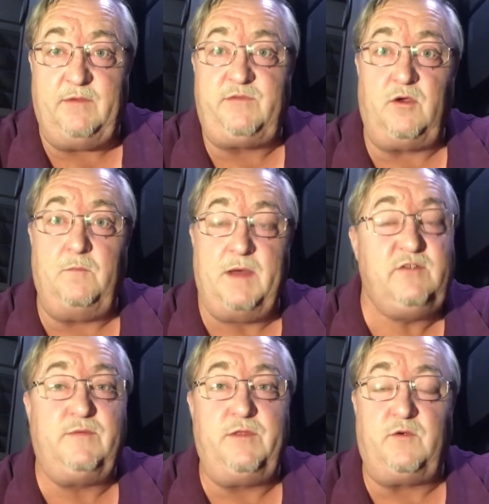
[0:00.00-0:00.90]
so
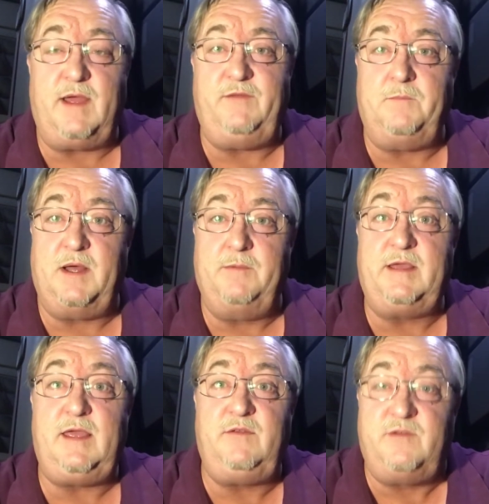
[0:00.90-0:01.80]
much of the driving
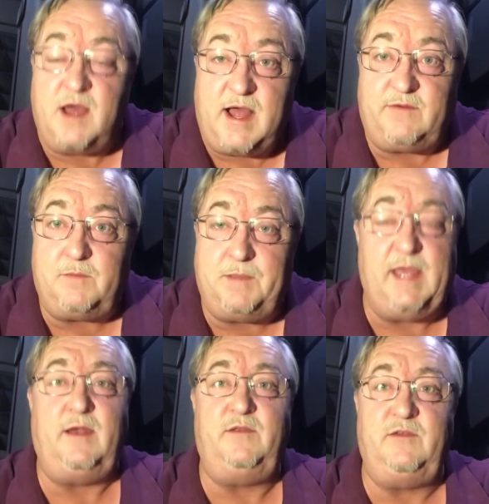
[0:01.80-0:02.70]
public is not
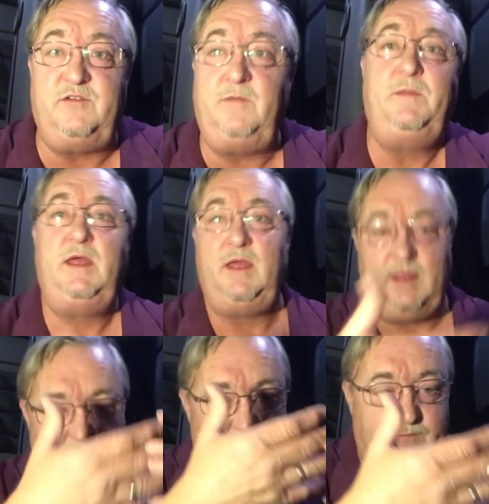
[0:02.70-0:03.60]
paying attention.
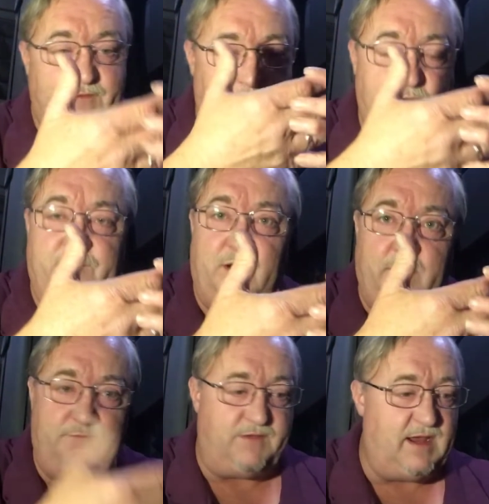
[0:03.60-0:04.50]
Got their phone in front of
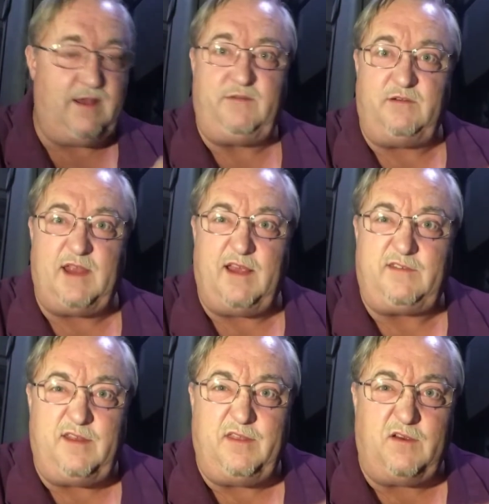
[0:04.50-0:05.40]
their face, they're
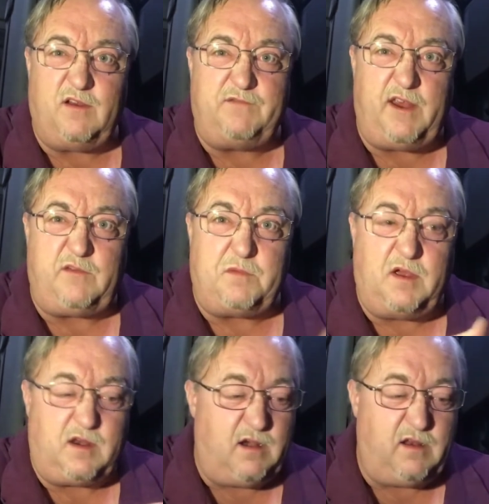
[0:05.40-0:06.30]
texting, they're on
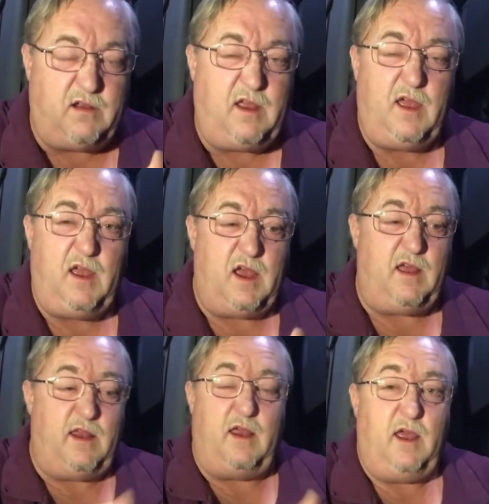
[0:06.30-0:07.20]
Facebook,
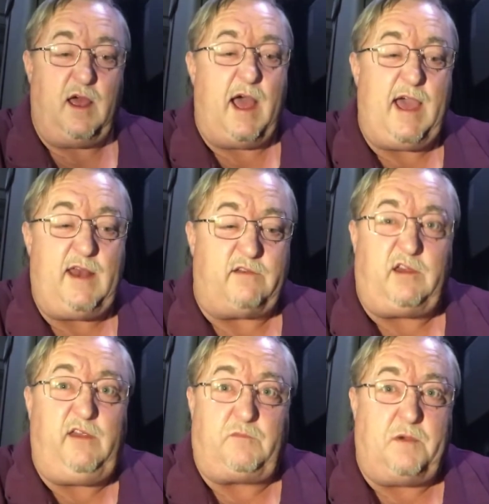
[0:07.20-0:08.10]
they're doing, I had a
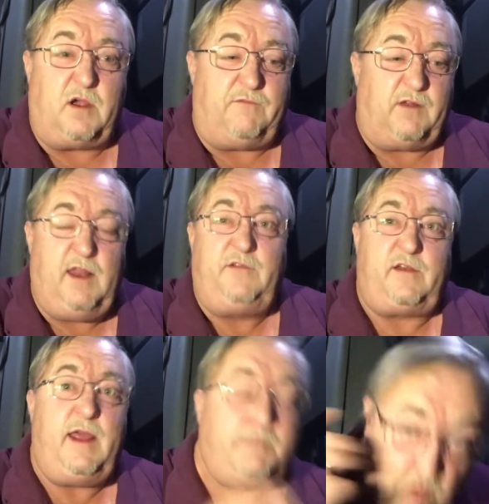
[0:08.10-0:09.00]
cheeseburger for lunch
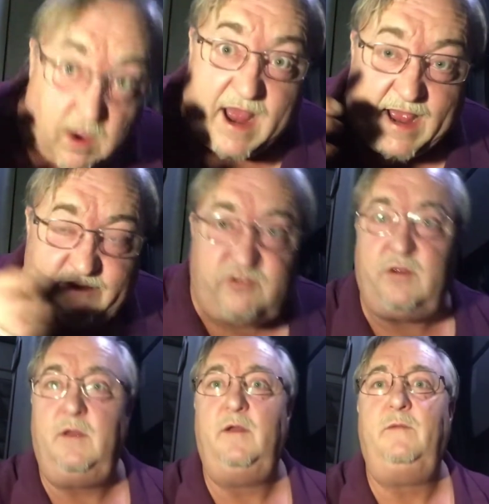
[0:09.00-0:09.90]
today, crash.
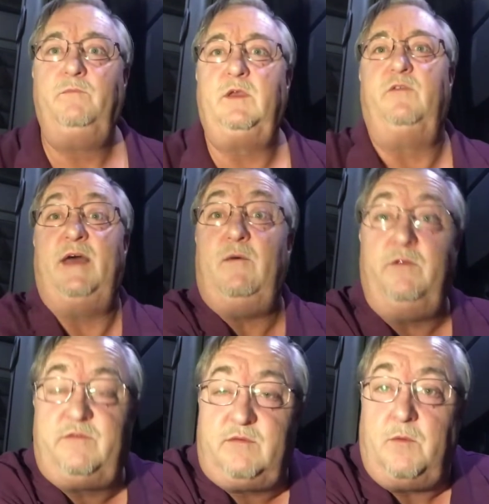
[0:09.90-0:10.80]
Because that
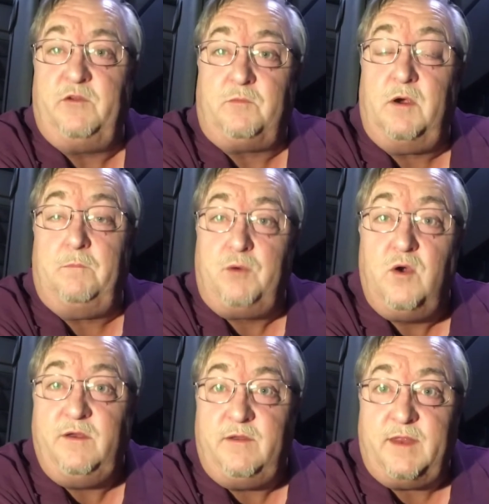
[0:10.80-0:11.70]
was so much more
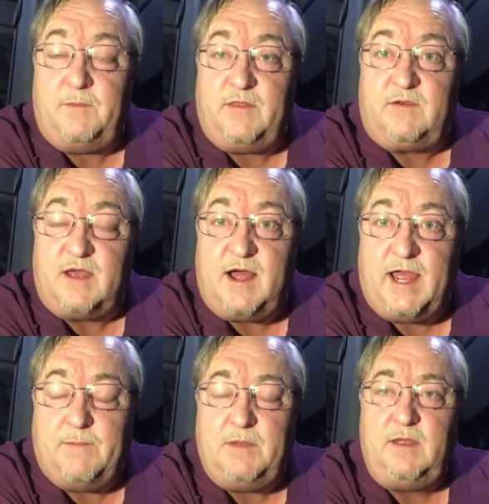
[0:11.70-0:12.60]
important to them at the
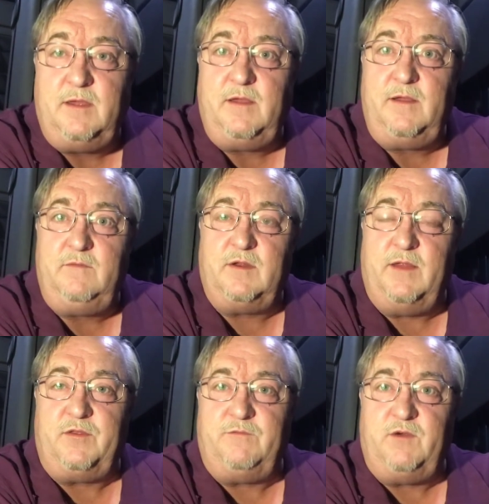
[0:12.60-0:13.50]
time, to
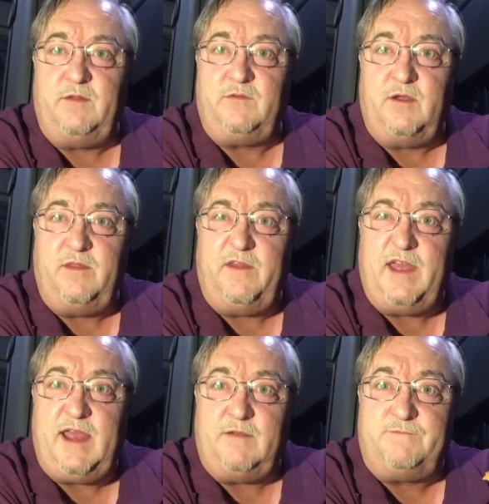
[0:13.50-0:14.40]
let their friends know that
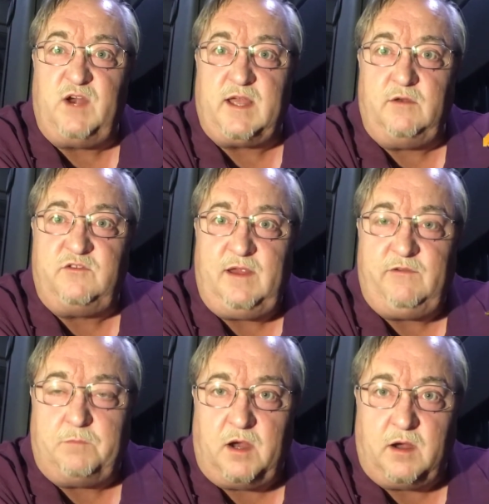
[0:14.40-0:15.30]
they ate a freaking
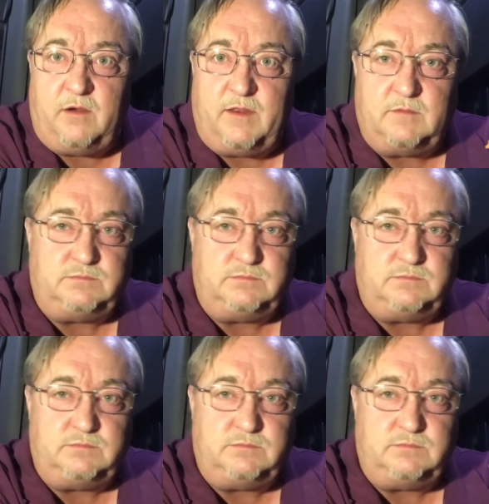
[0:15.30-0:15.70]
cheeseburger, that